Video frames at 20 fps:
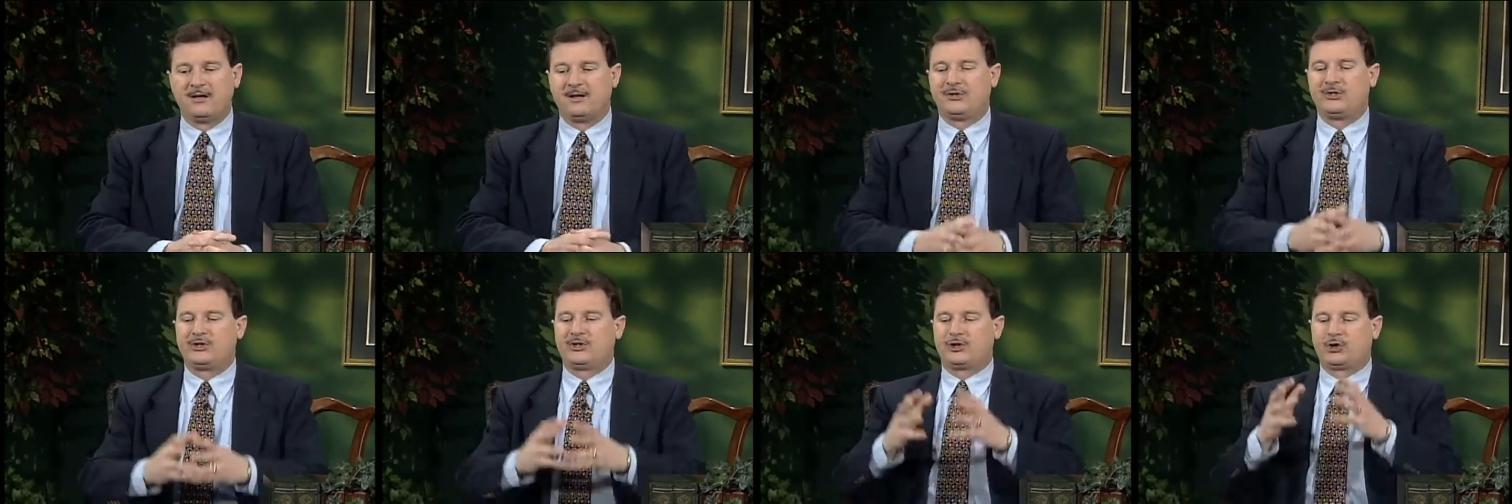
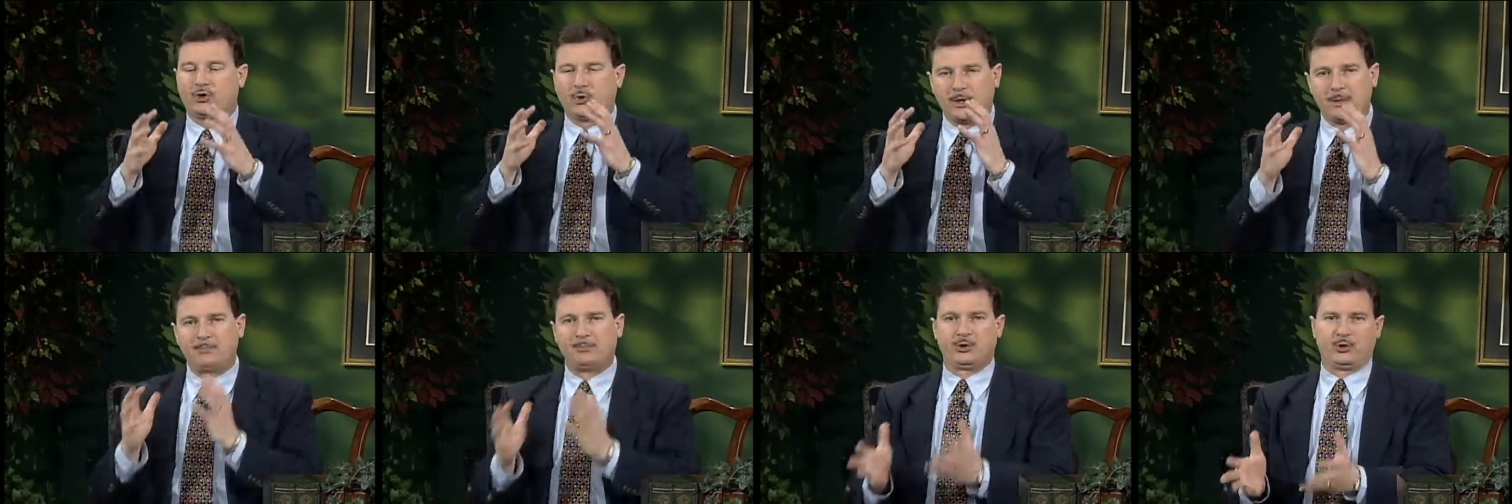
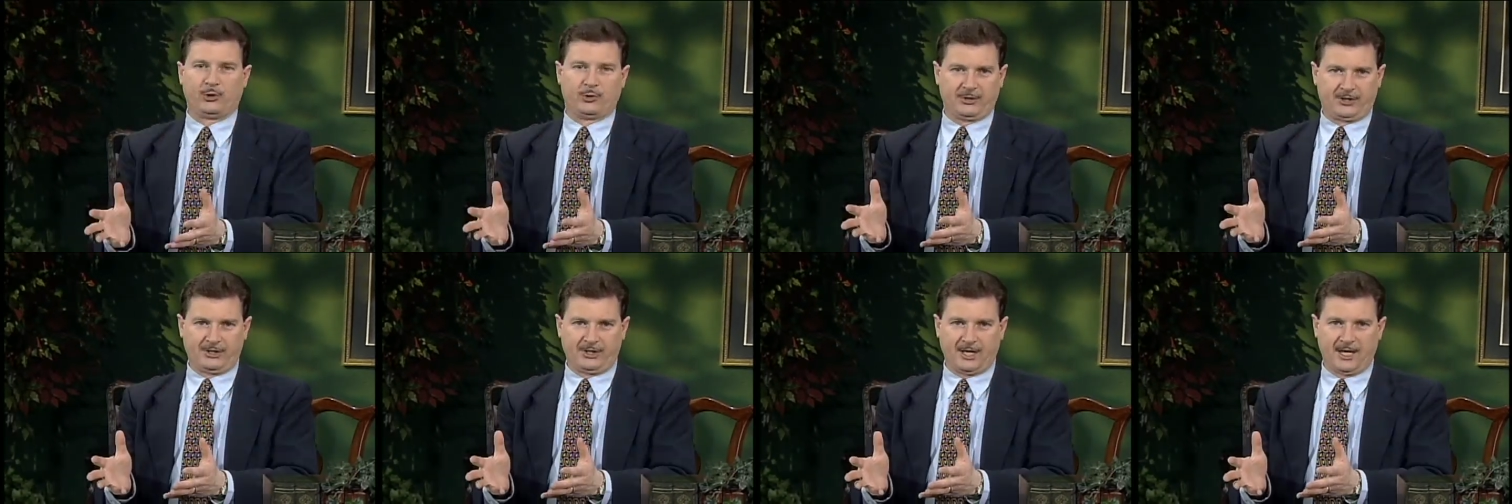Scripture
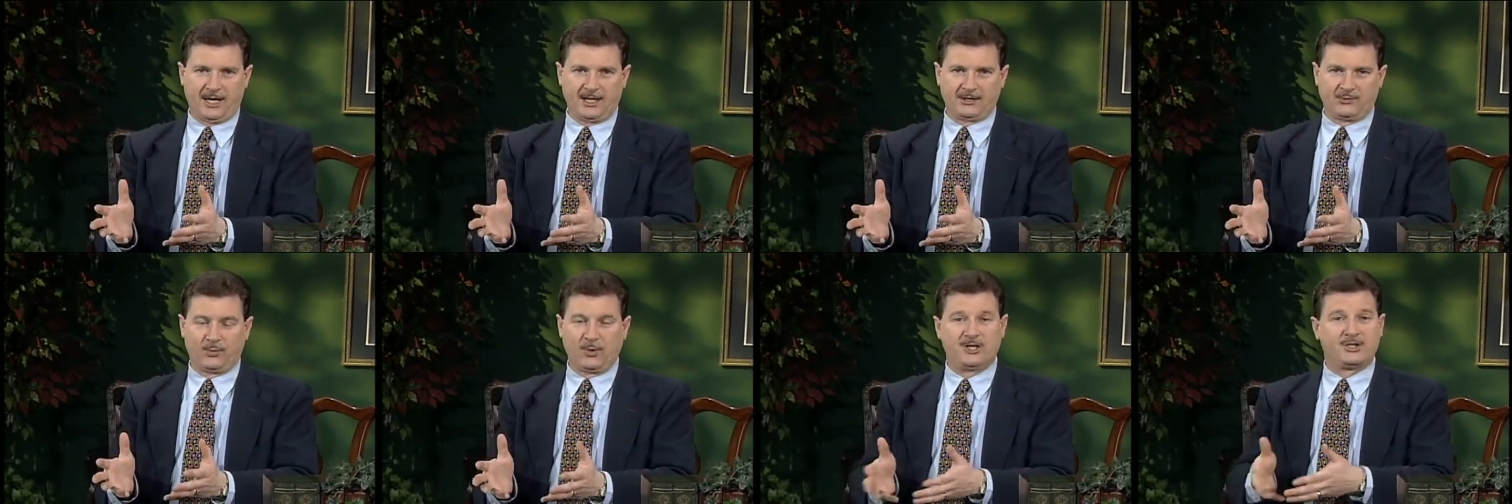
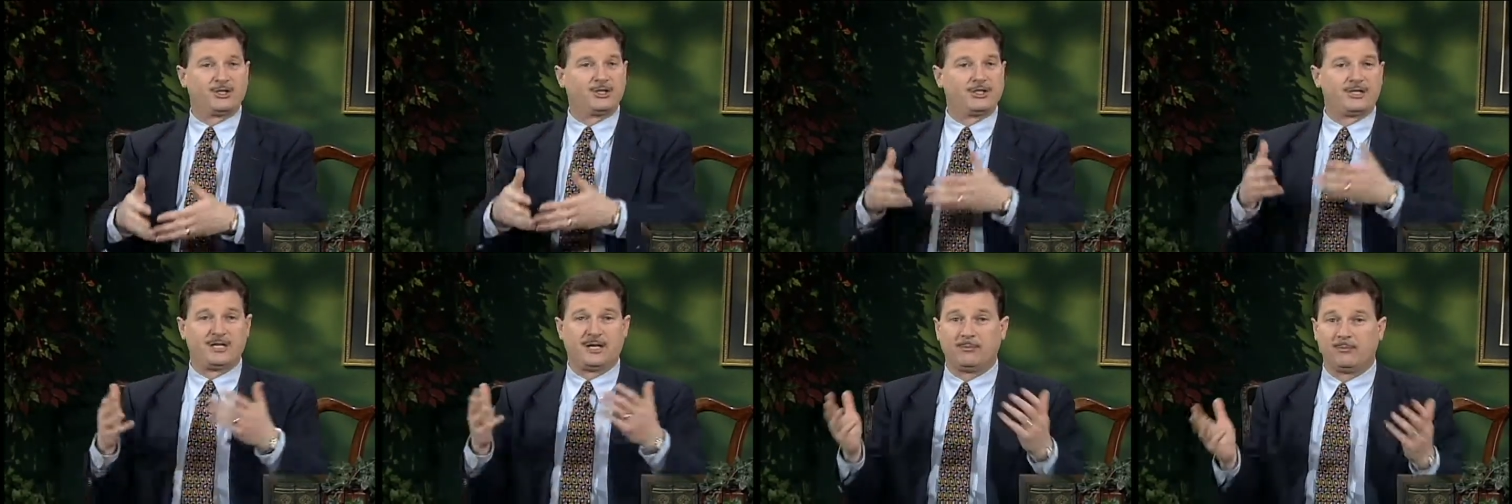says, which
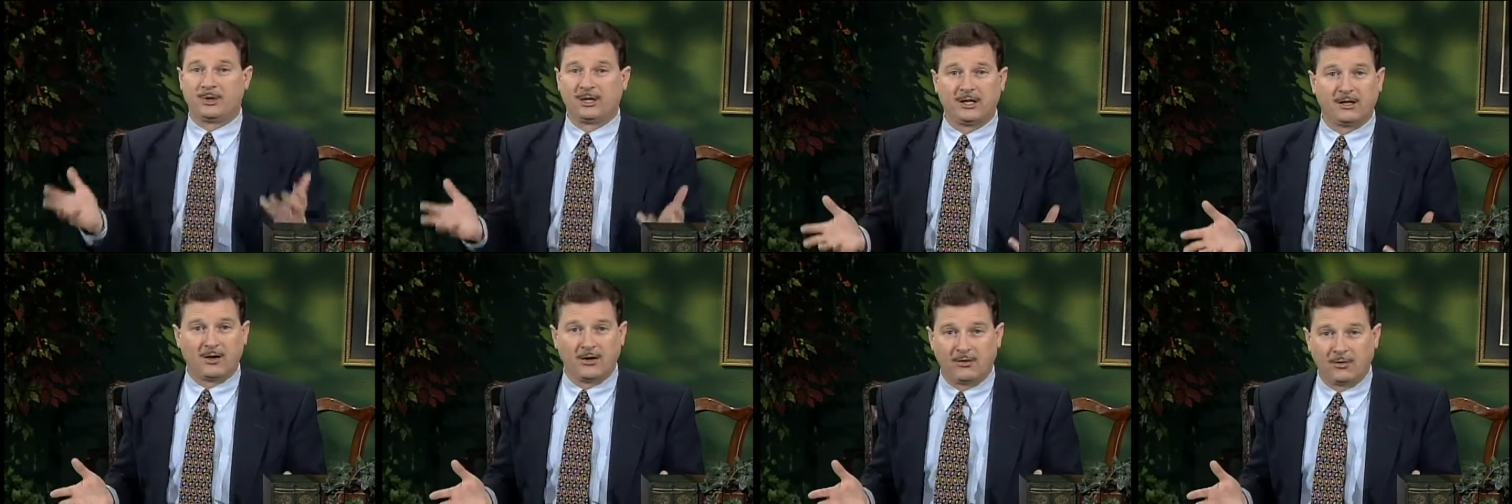is simply
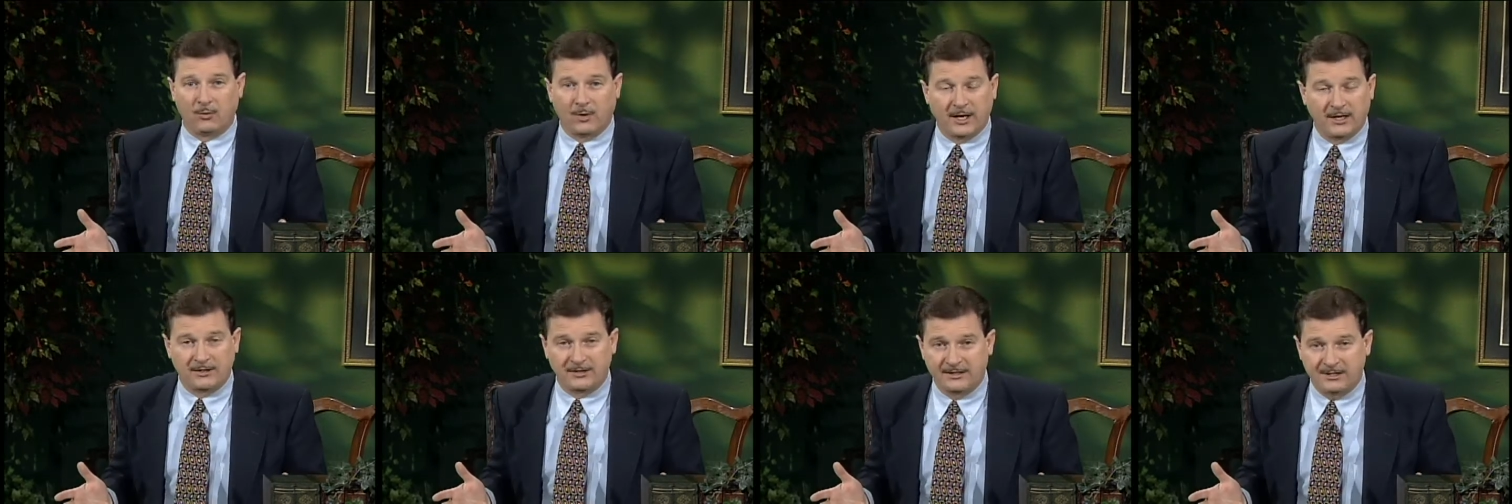another
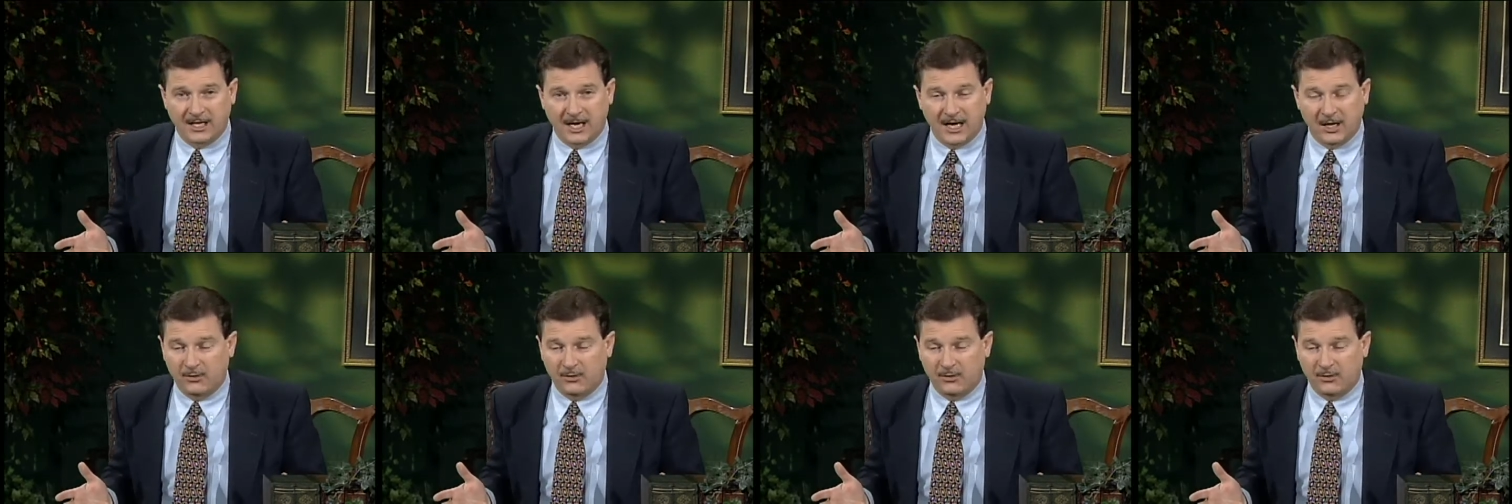way to say,